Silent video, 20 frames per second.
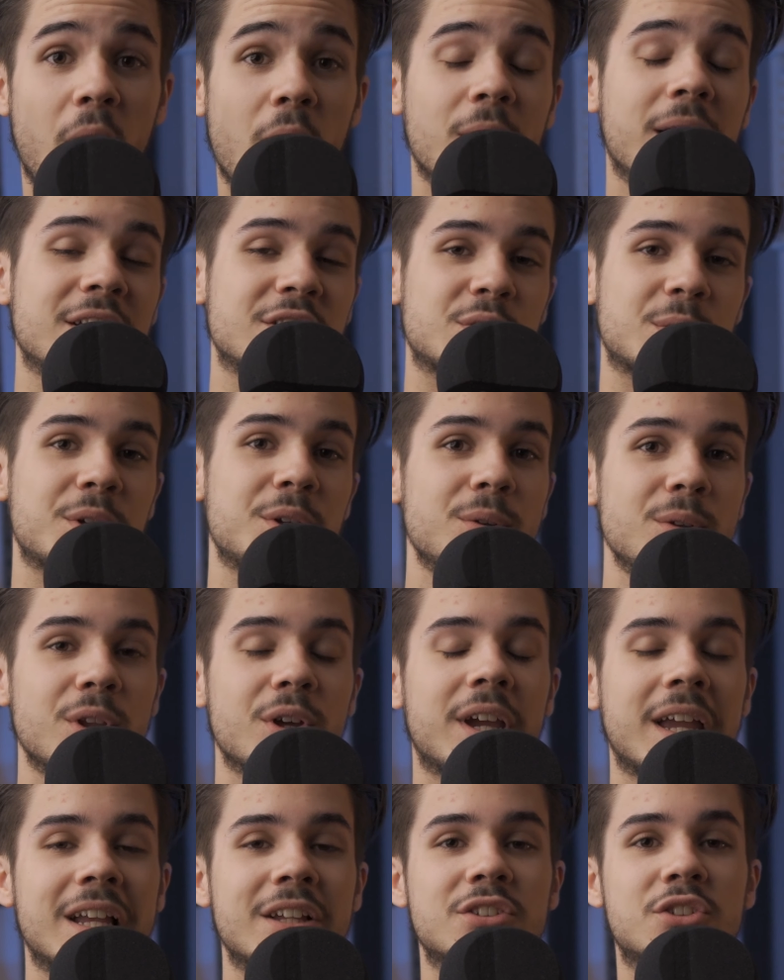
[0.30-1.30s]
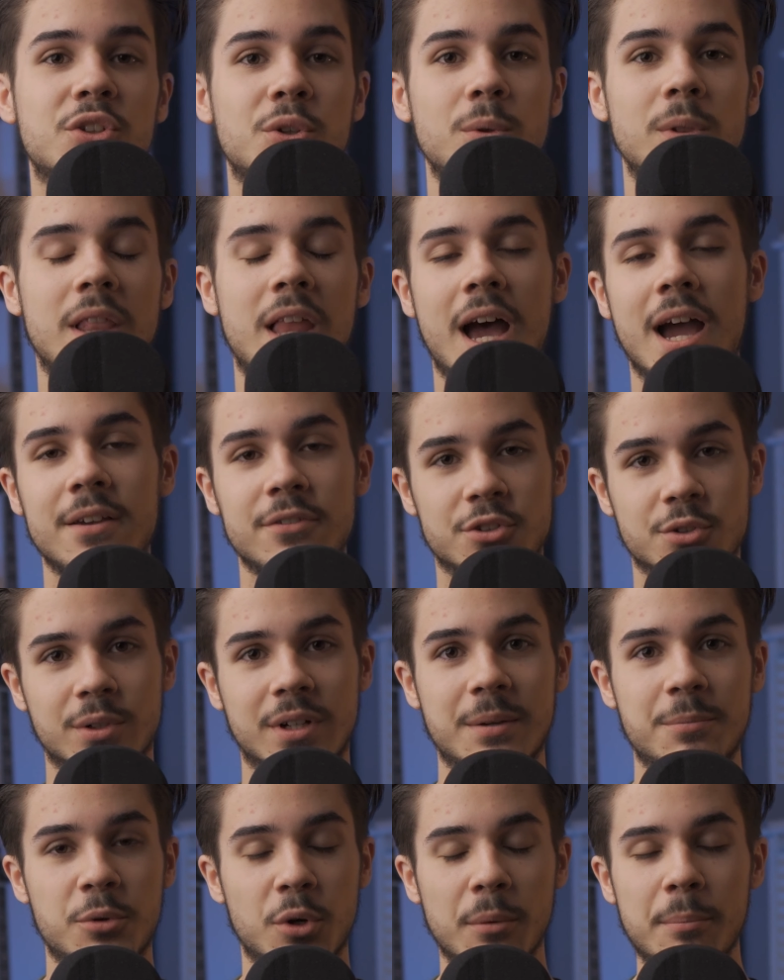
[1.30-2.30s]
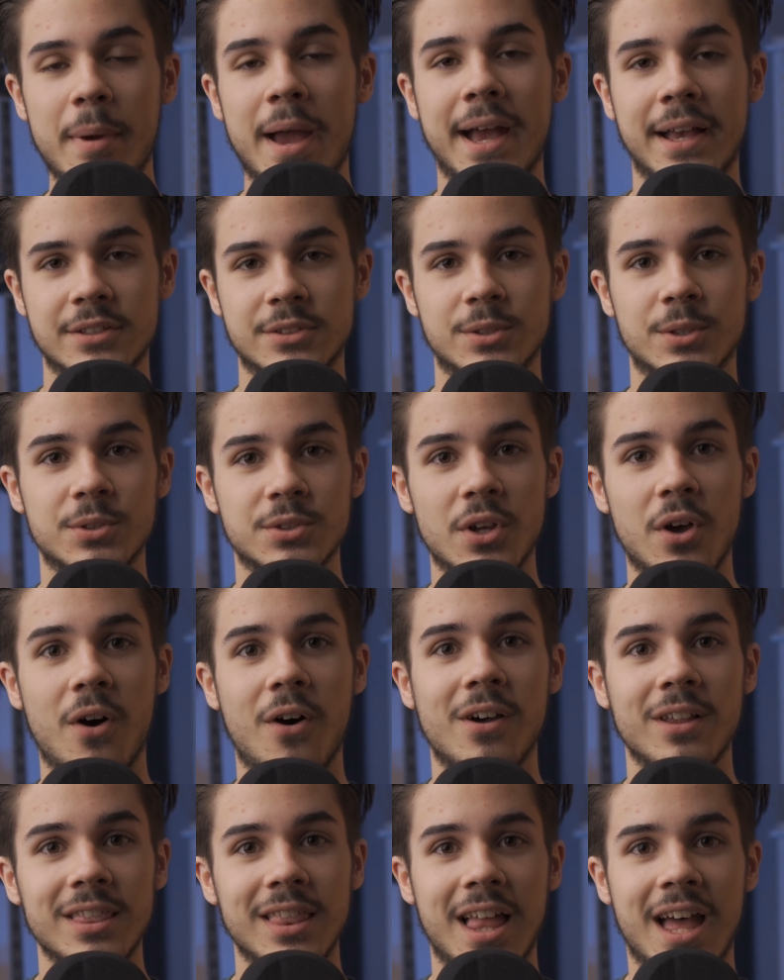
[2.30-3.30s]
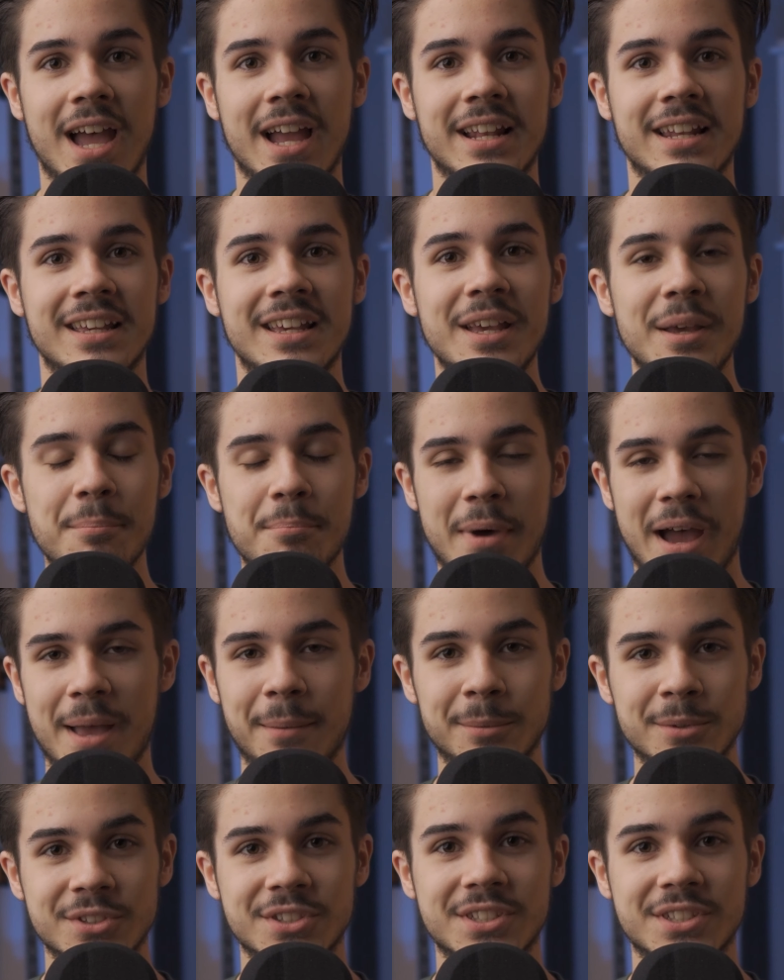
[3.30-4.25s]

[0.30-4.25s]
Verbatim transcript: Okay, so are you looking to live stream your pastor's online Bible